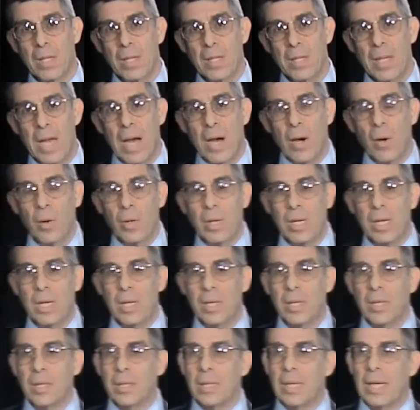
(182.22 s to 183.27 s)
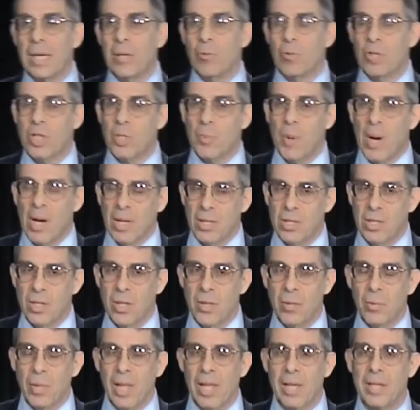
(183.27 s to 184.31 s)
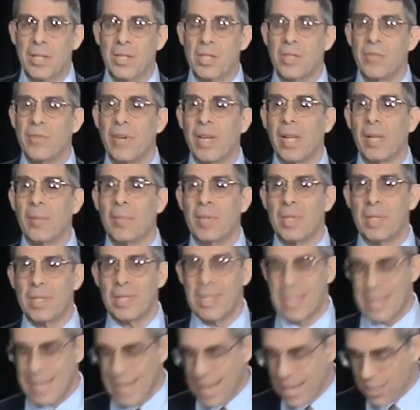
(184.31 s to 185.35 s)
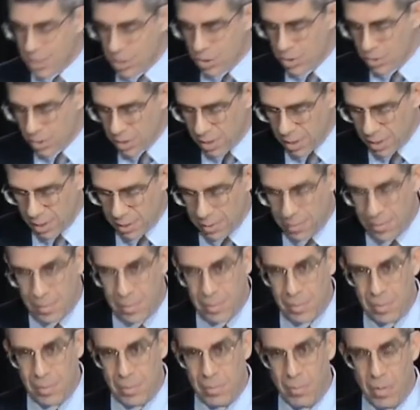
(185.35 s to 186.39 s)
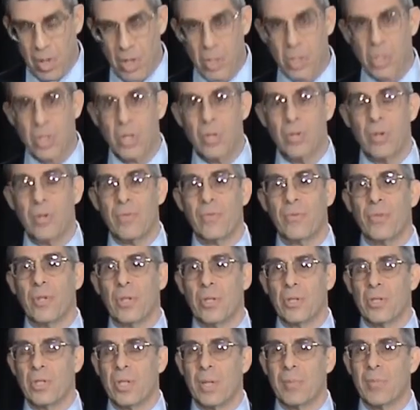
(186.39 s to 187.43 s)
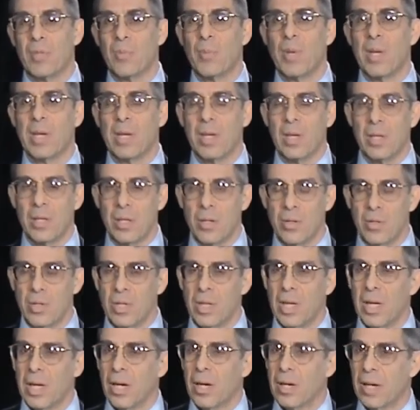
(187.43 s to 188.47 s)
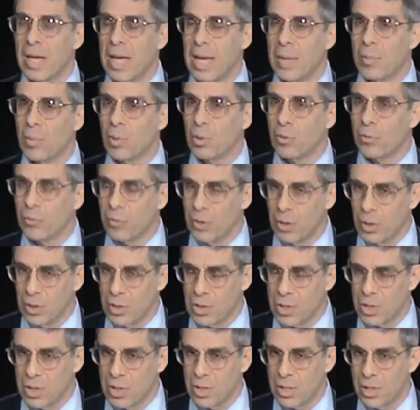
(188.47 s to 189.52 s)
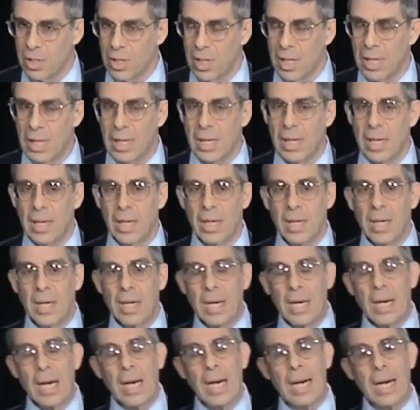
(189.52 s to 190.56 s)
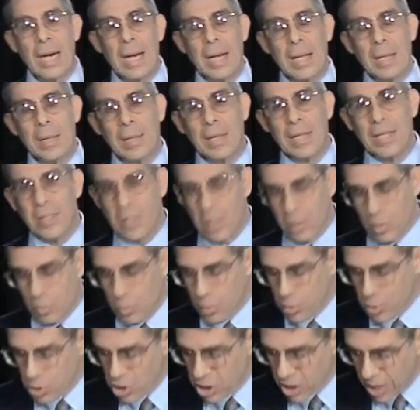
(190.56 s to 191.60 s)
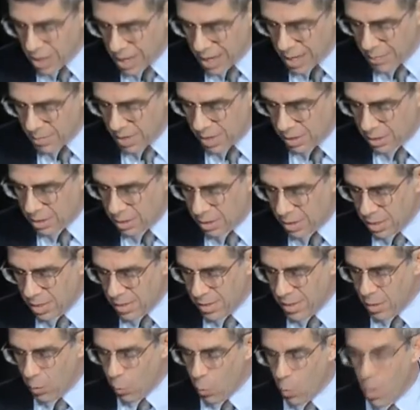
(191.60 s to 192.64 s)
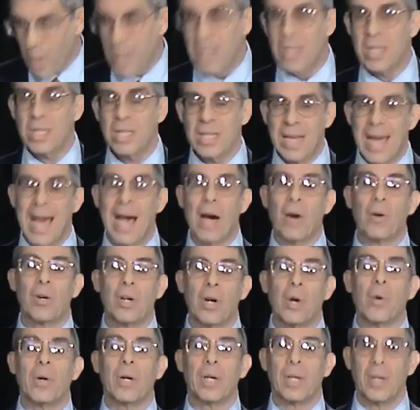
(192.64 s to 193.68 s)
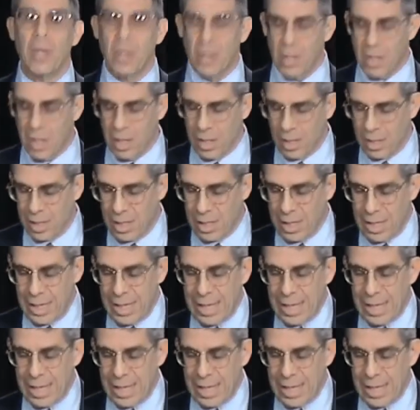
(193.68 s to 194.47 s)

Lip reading: Now, in response to the latest developments, yesterday, March 31st, I'm speaking to you today on April 1st, Lyndon LaRouche commented that what is now going on